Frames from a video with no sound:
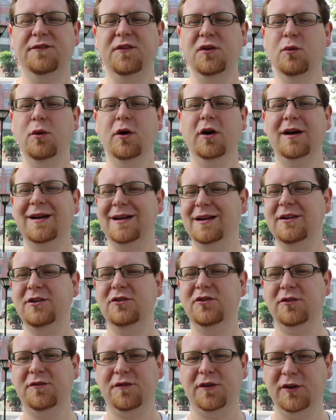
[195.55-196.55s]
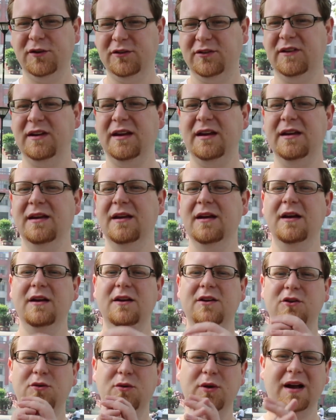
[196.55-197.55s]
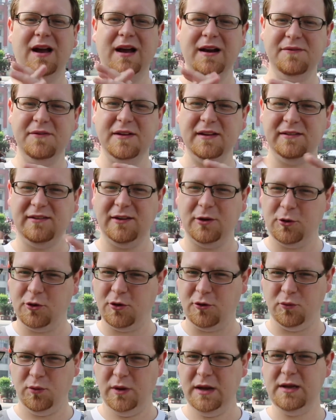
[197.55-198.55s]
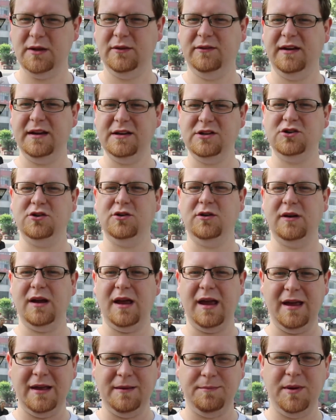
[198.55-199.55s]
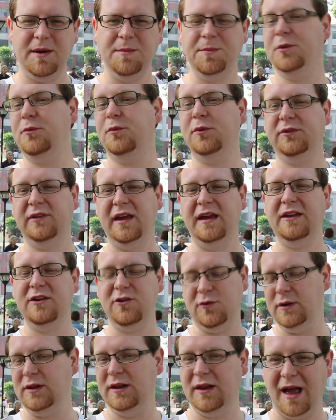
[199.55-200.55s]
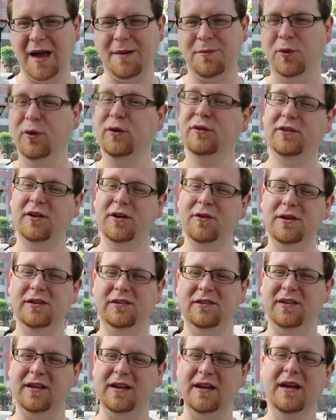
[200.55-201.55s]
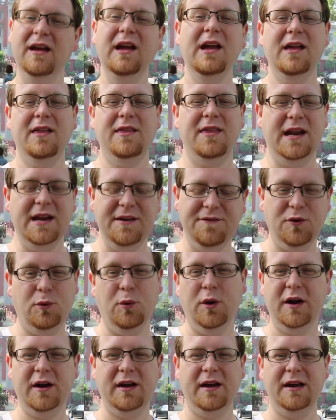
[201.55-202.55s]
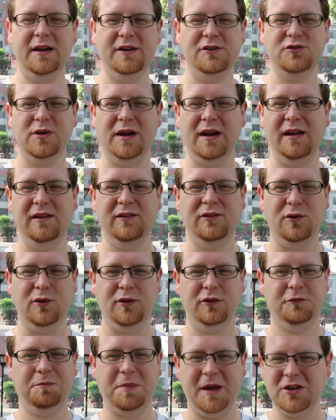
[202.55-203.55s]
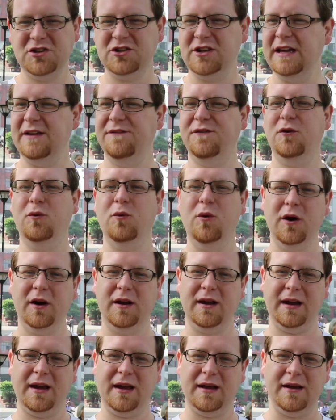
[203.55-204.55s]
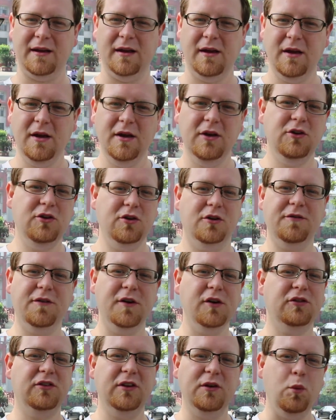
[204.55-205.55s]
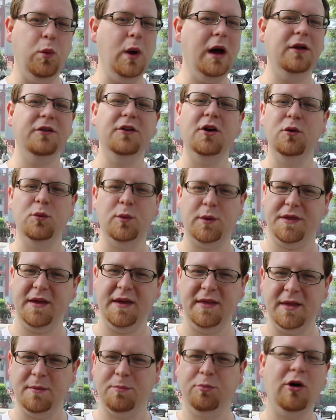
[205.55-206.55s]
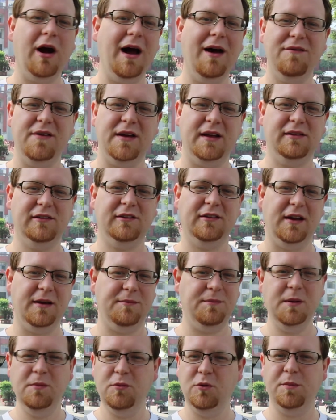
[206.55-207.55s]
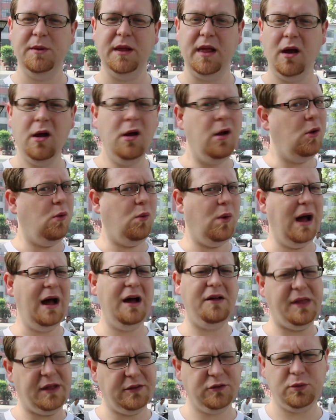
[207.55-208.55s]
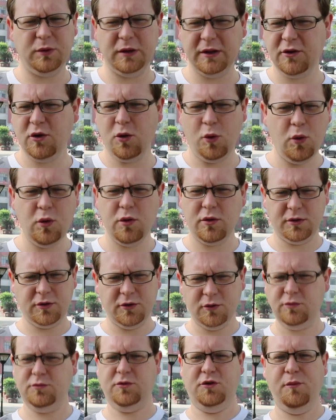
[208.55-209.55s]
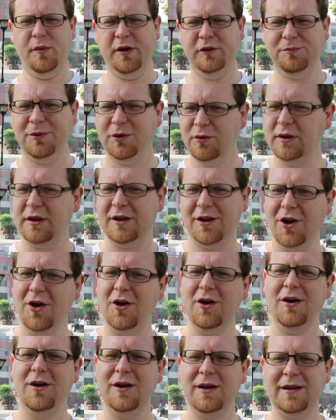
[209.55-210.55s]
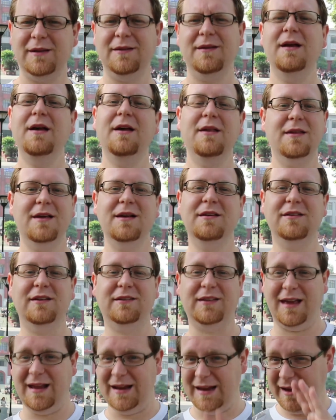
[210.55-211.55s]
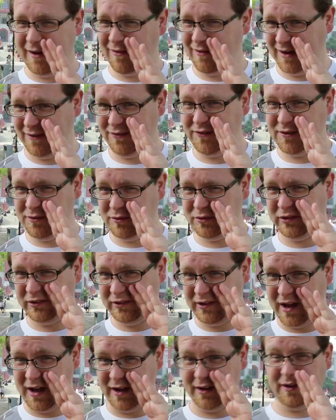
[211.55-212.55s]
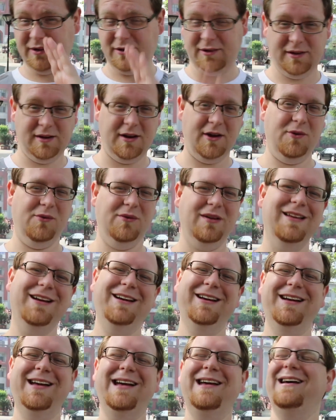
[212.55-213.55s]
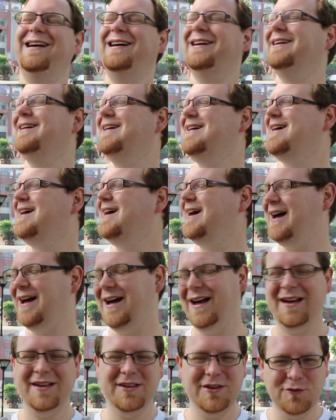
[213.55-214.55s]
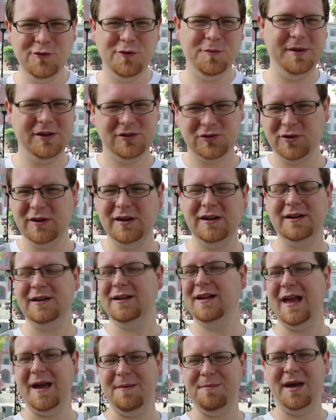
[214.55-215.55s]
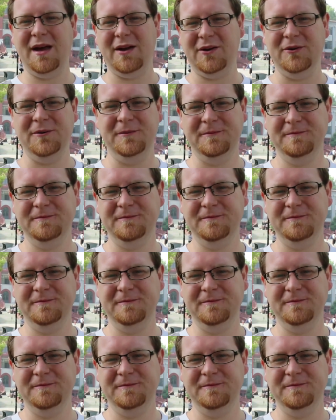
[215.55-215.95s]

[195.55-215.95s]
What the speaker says: If you work at a university, you are kind of considered a real teacher, and people will take you a lot more seriously than if you're working at a training school, especially if you're working at a university well known within the province. Like, people will be like, wow, that's really cool, you must be really good, and things like that. Even if you suck, you know, you will be treated a lot better.